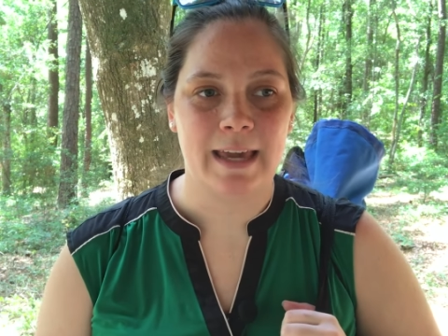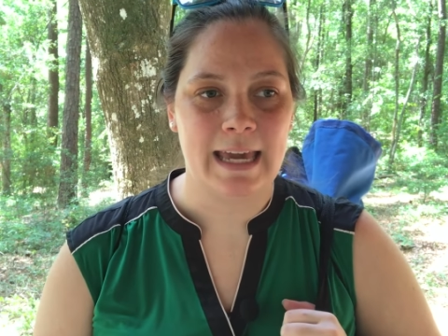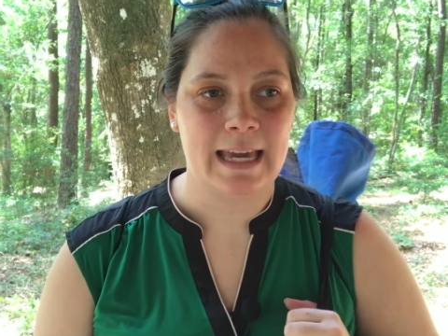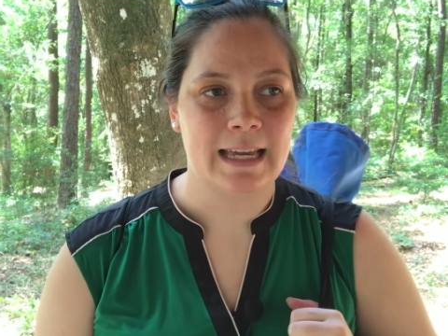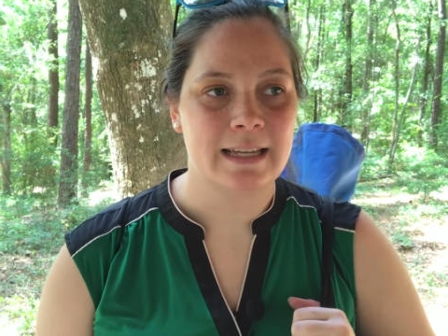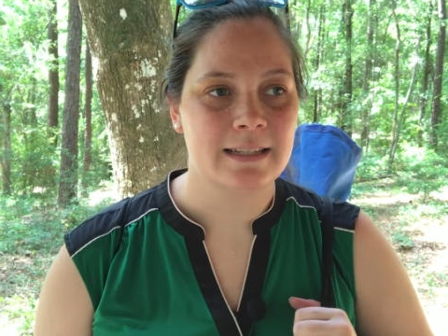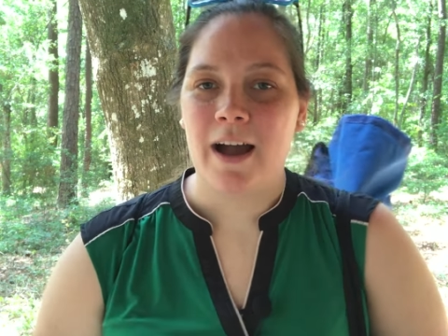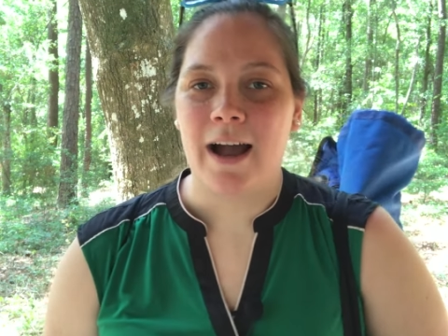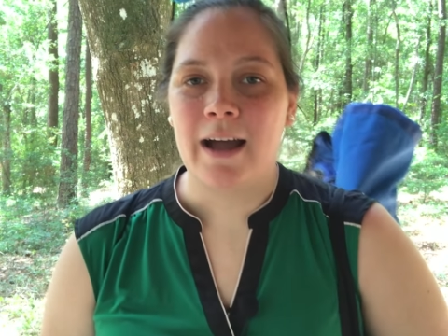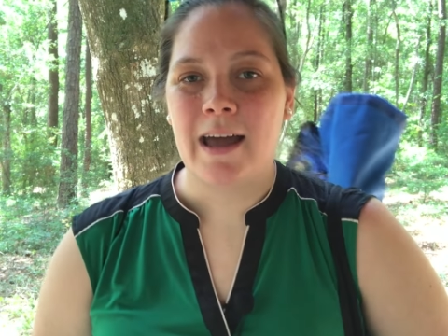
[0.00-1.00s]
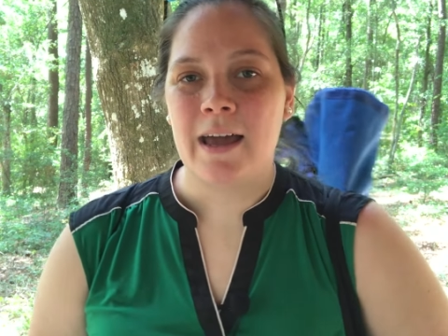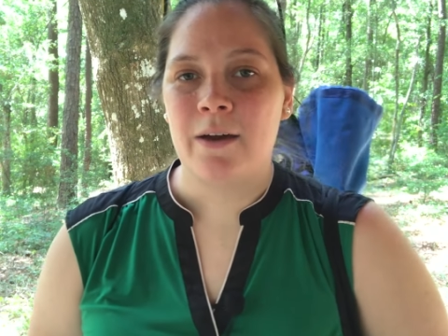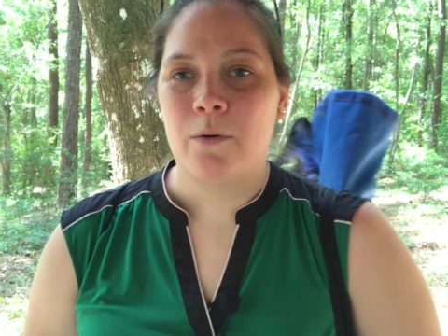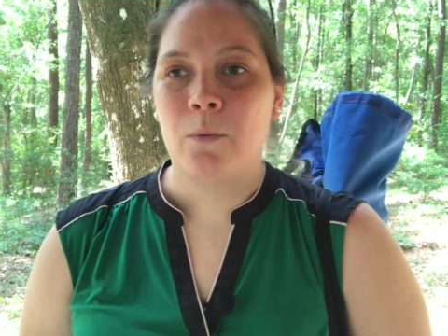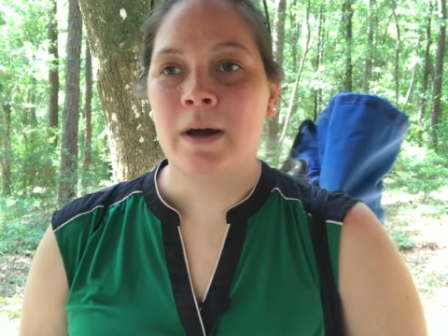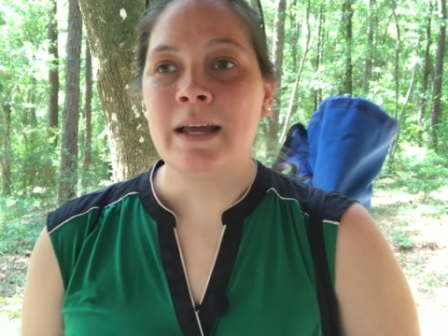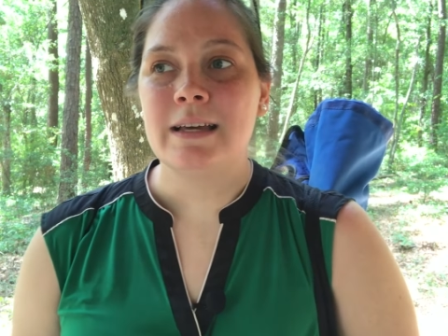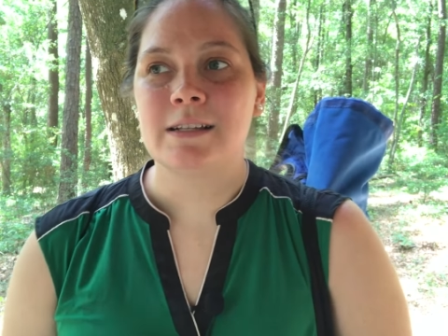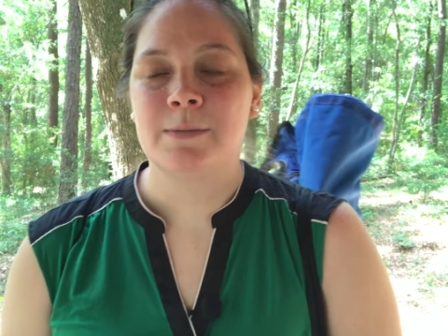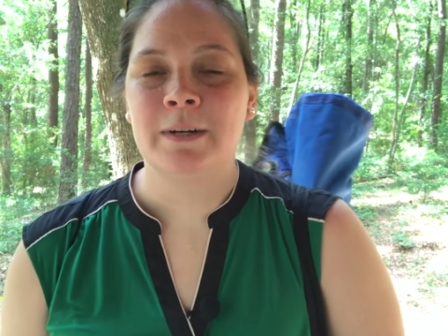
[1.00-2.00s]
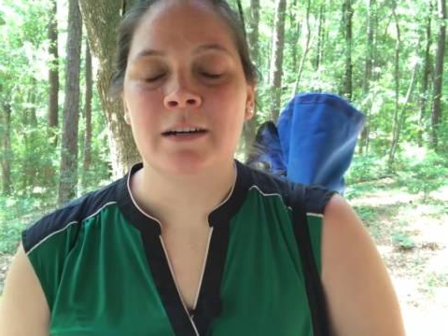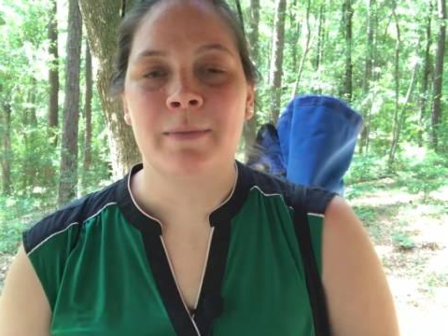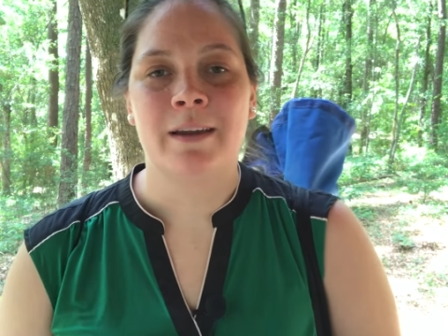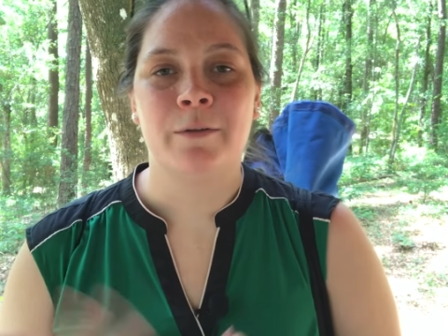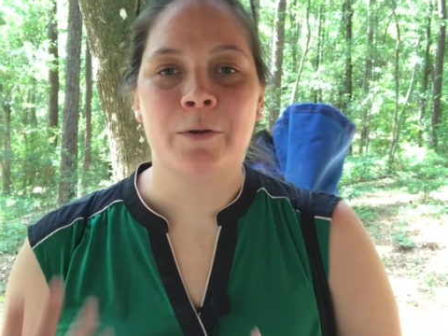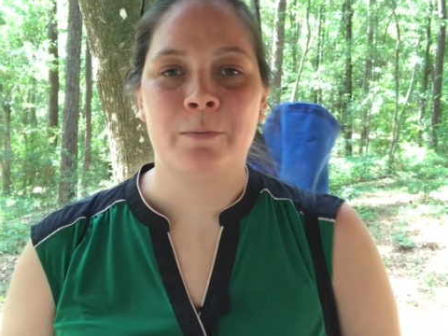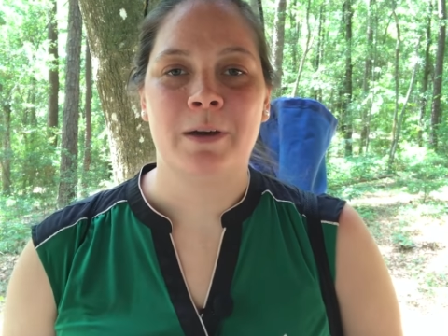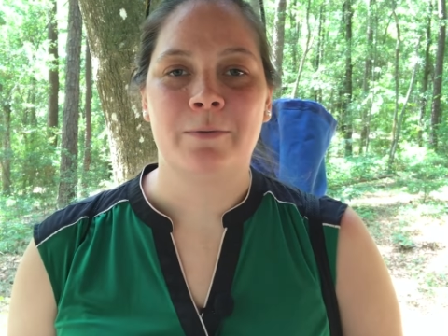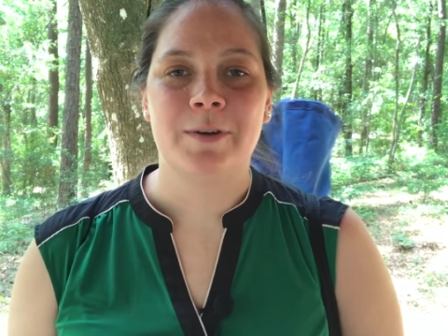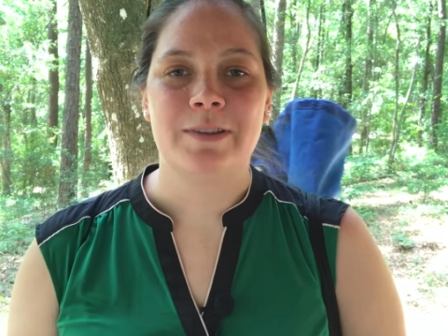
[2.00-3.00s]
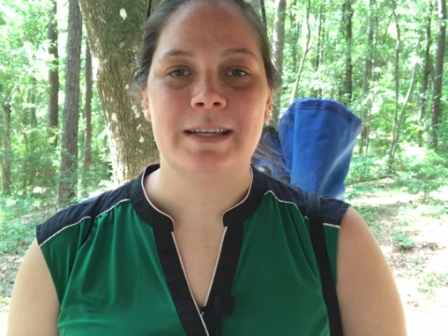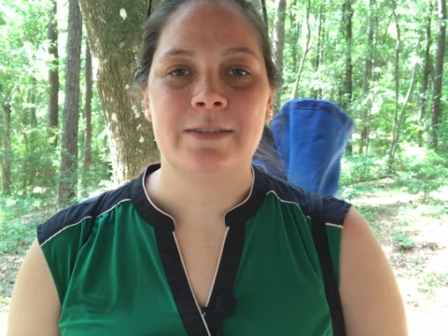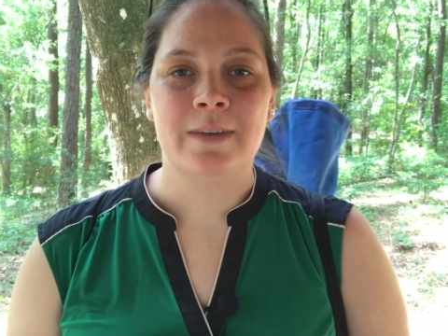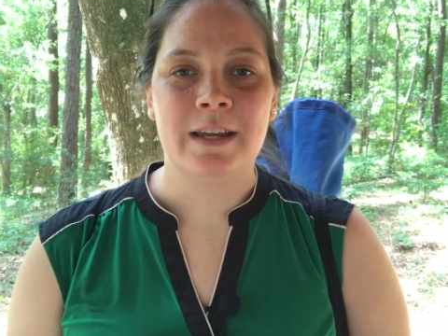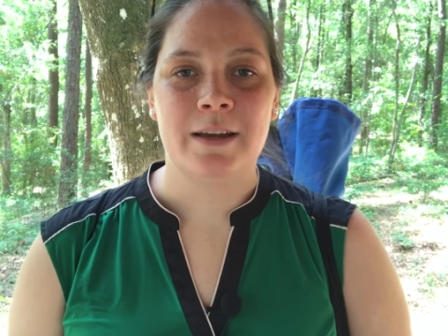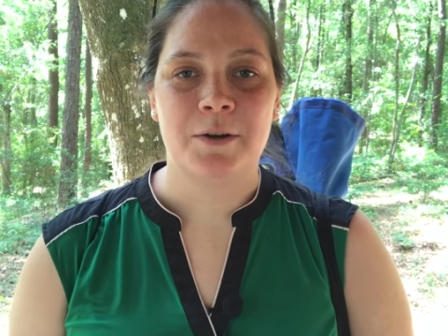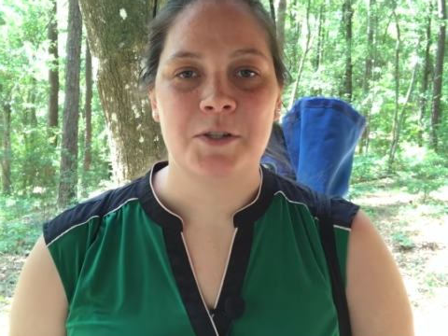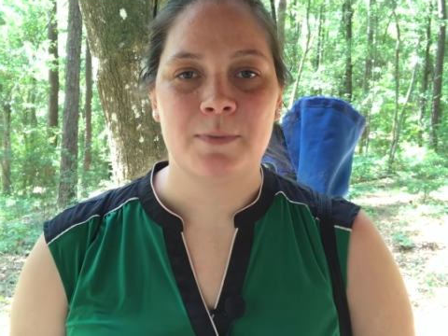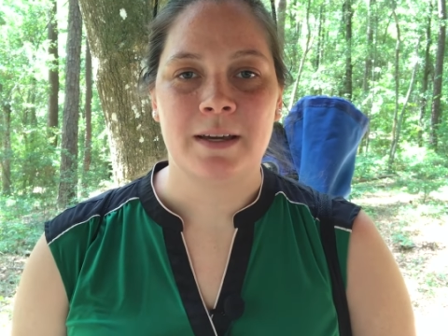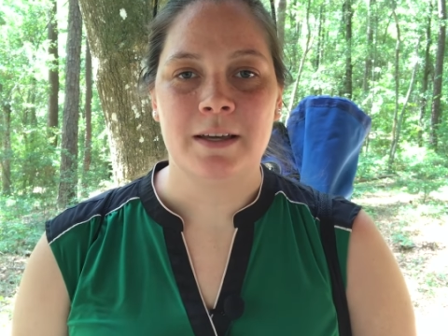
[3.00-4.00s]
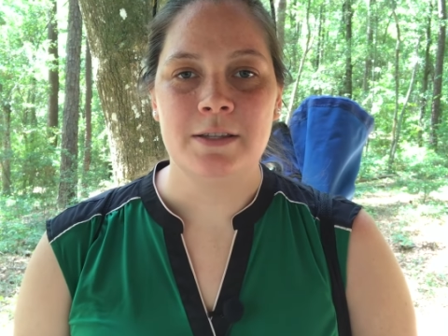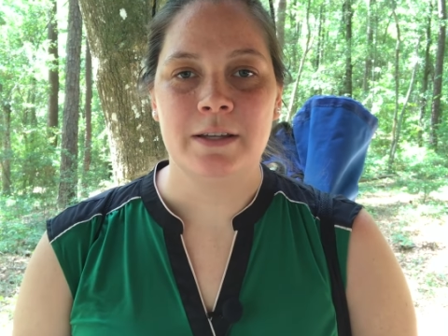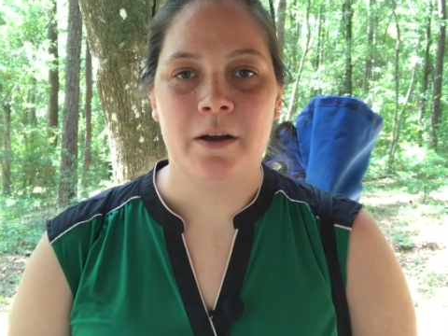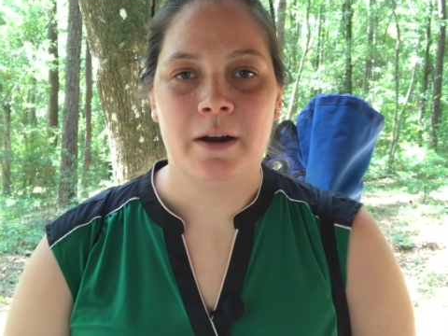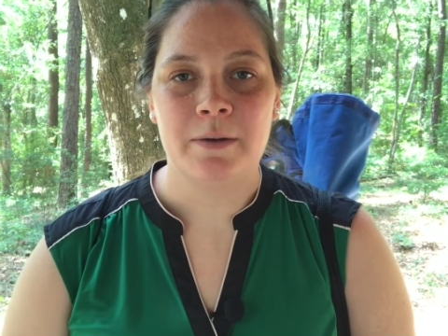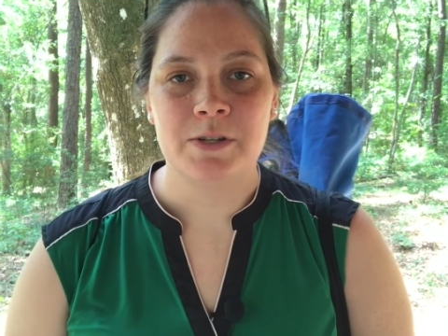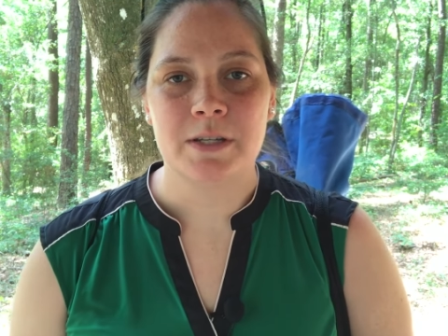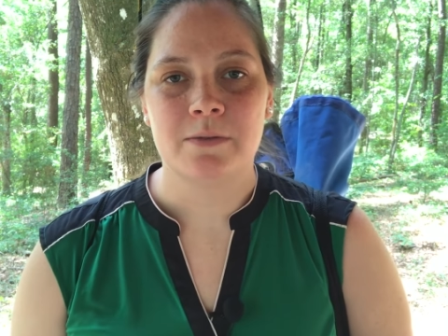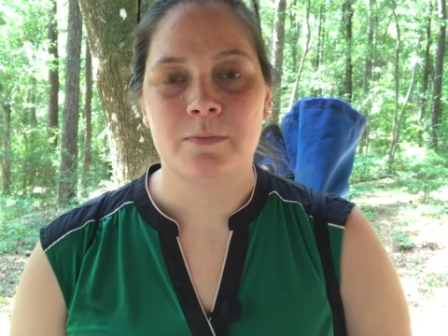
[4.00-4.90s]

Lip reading: and I want to experiment a little bit with these videos because they are just